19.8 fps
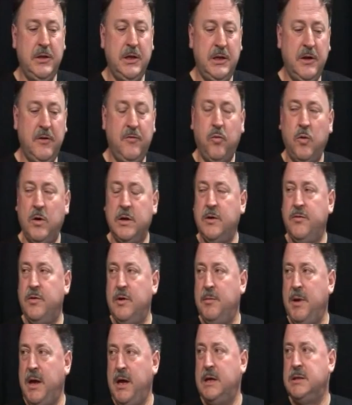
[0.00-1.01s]
that if one of them
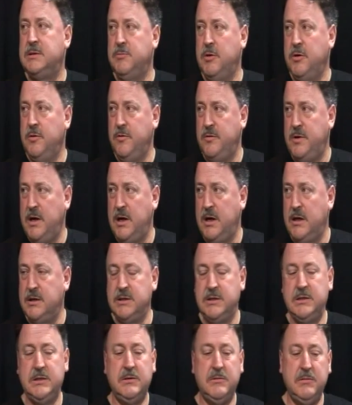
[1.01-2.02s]
has moved
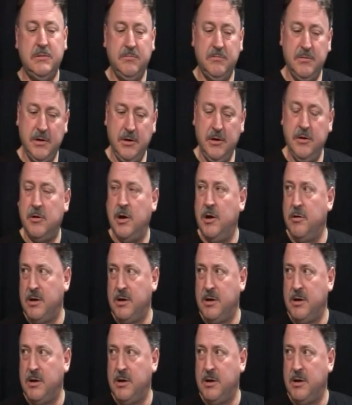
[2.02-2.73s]
house, you're okay.